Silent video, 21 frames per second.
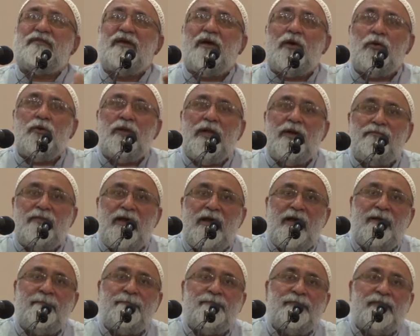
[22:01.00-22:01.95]
that the
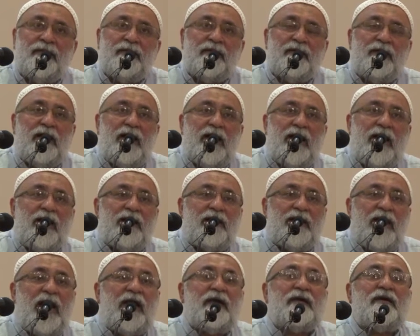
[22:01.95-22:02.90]
ulama are
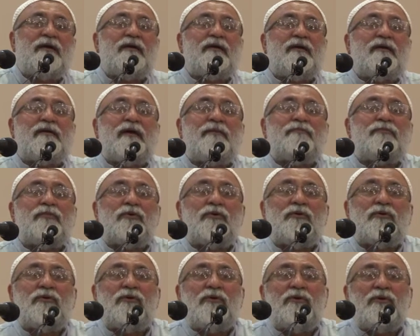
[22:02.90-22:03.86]

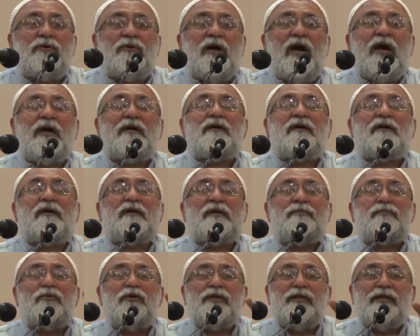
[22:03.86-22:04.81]
aqrabu
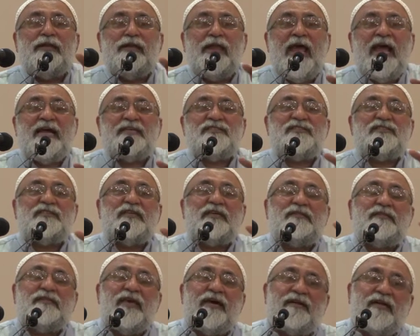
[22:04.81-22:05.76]

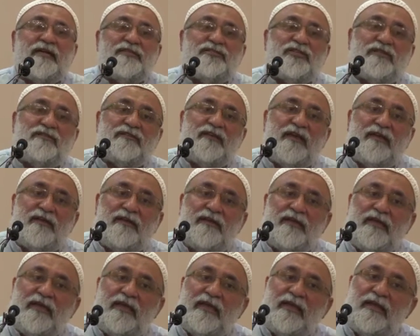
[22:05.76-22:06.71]
an-nasi darajatan
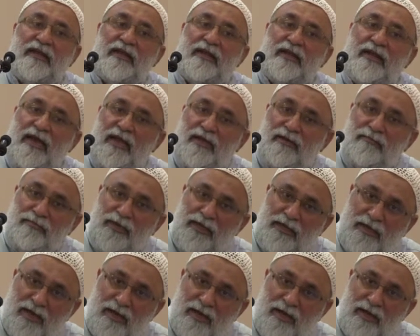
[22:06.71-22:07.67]
ila
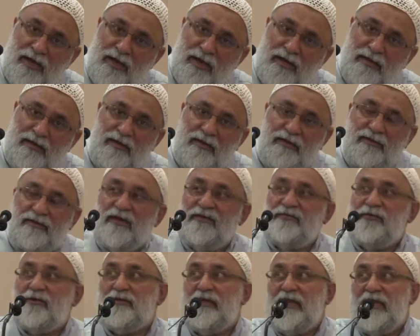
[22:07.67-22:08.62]
al-anbiya,
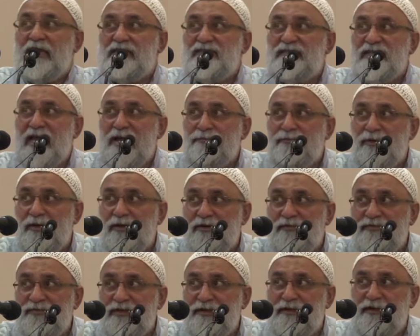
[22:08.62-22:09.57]
therefore the example
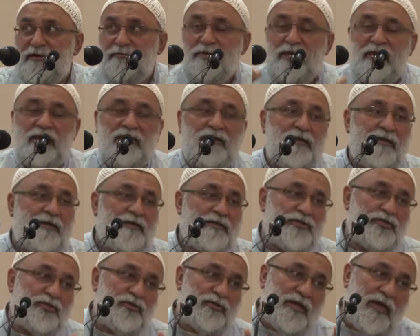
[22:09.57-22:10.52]
of the
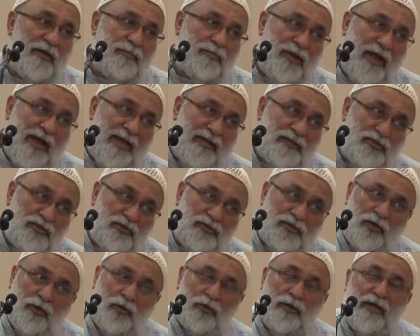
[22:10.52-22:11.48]
Nabi should apply to
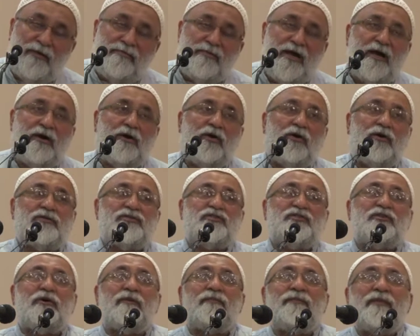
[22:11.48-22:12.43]
the ulama
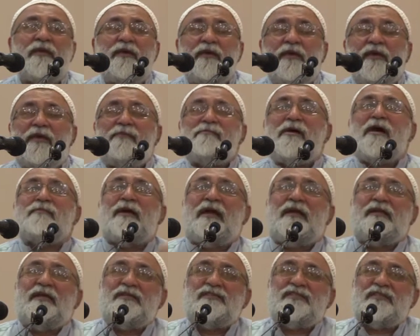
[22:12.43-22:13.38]
also. Imam
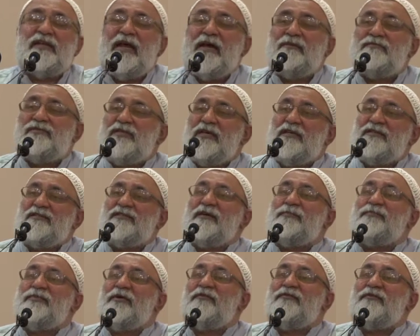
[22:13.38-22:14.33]
alayhi salam says
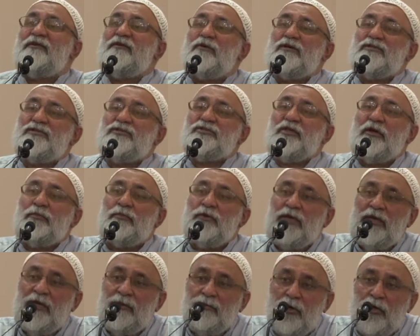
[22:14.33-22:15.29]
the Prophet was
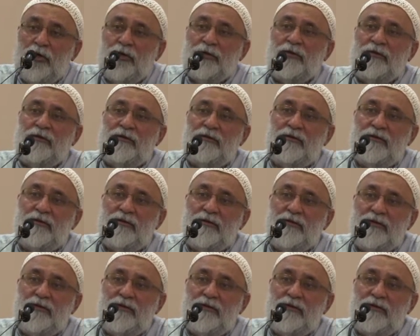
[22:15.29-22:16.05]
tabibun